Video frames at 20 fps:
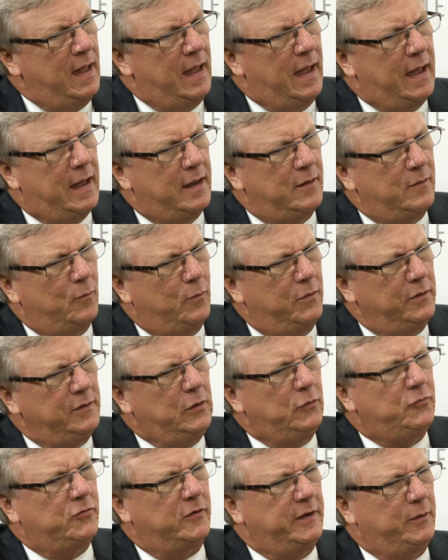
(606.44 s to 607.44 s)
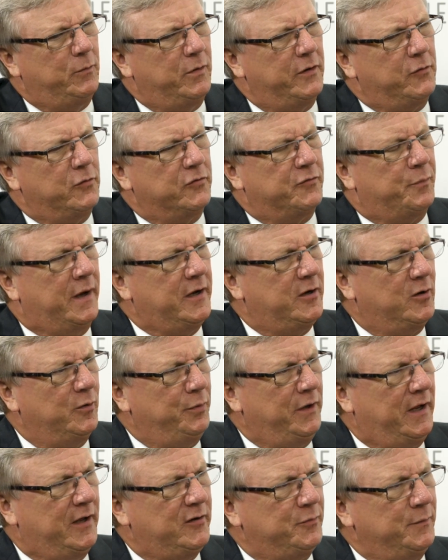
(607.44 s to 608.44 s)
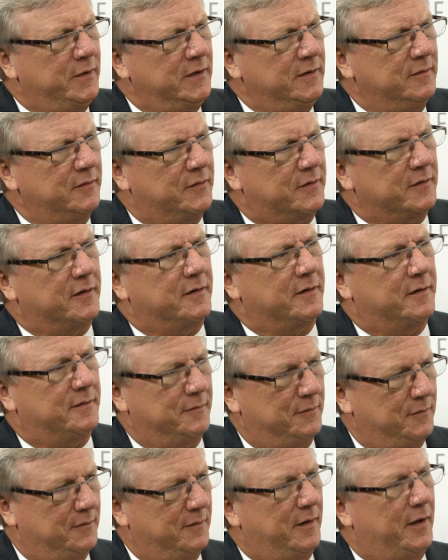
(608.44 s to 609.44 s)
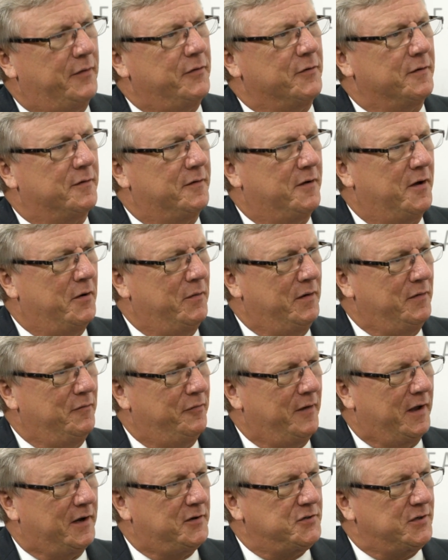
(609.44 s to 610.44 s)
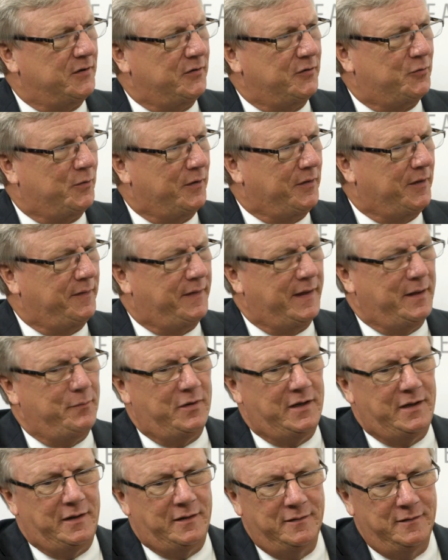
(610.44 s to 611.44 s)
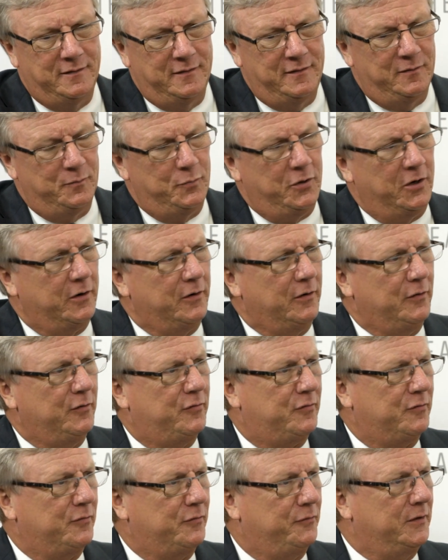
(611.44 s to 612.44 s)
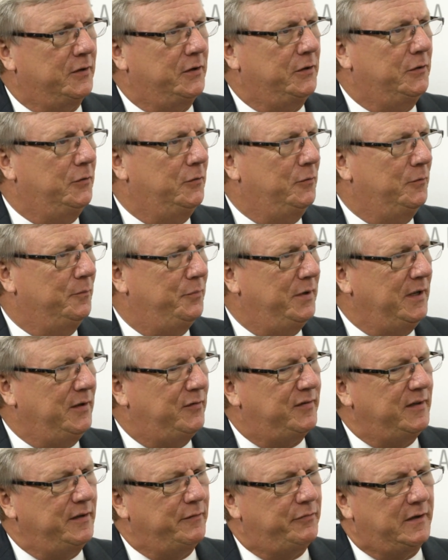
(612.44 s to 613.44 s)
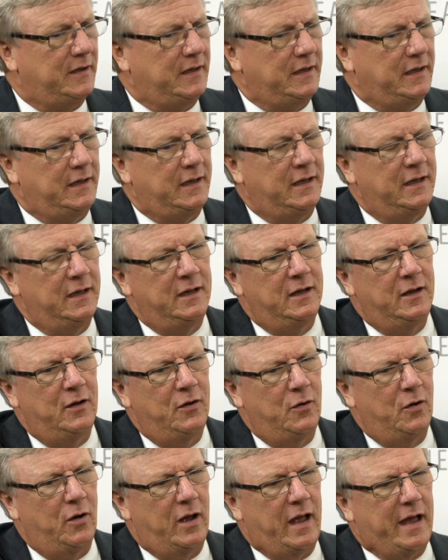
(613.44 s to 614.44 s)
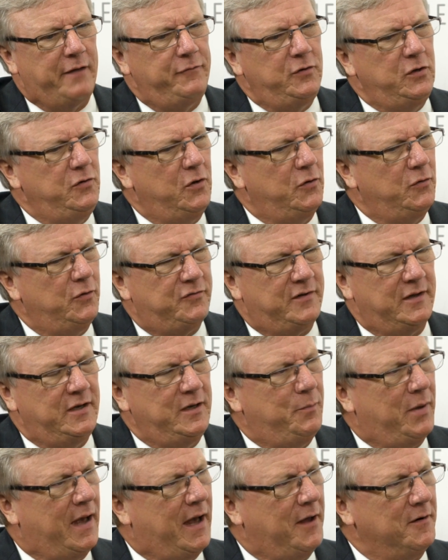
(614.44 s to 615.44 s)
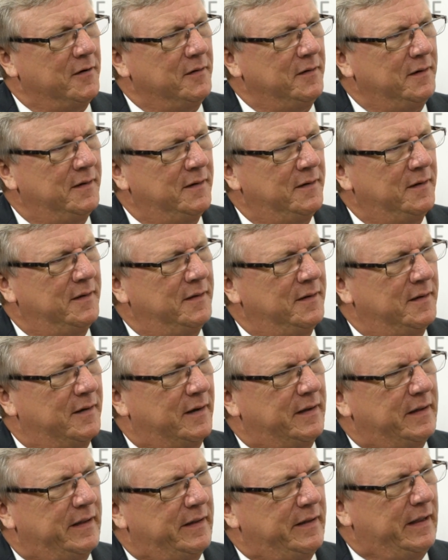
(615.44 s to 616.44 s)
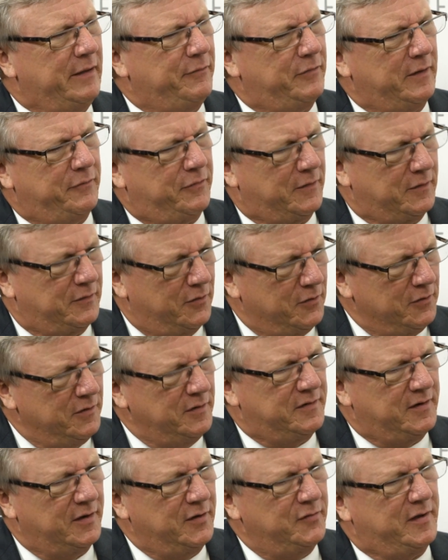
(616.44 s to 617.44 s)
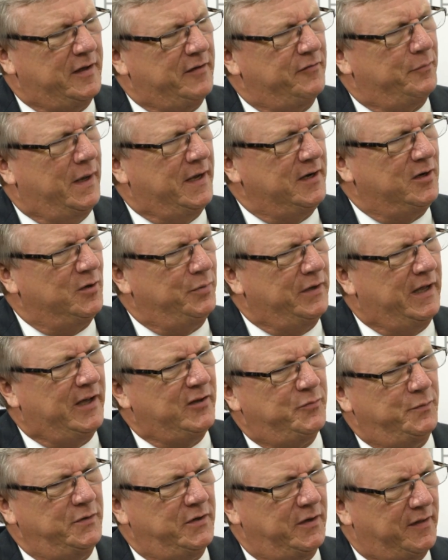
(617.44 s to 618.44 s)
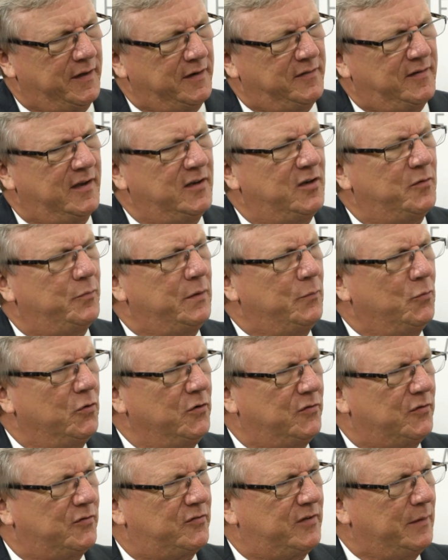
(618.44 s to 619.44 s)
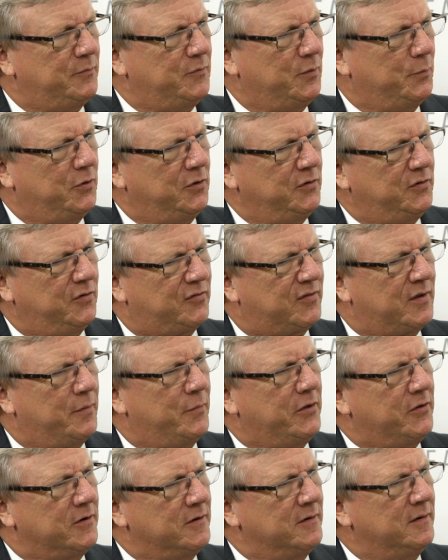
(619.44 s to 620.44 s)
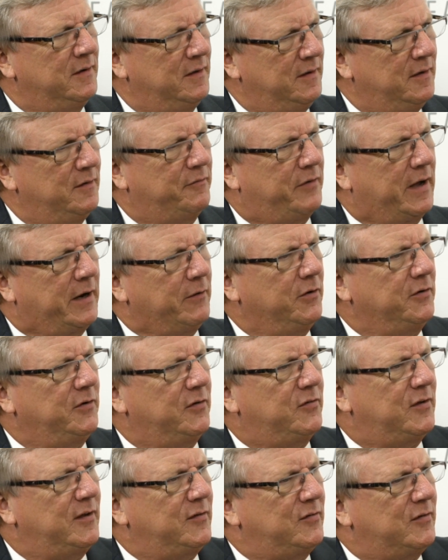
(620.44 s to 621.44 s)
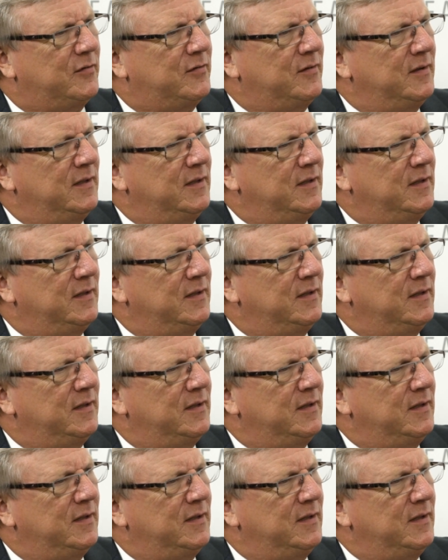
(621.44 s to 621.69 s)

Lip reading: And usually where there's Mycoplasma, there are other co-infections, whether they be PRRS, flu, PCV. Have you noticed any pattern If a herd does have mycoplasma, do they tend to be more susceptible to some other viral diseases?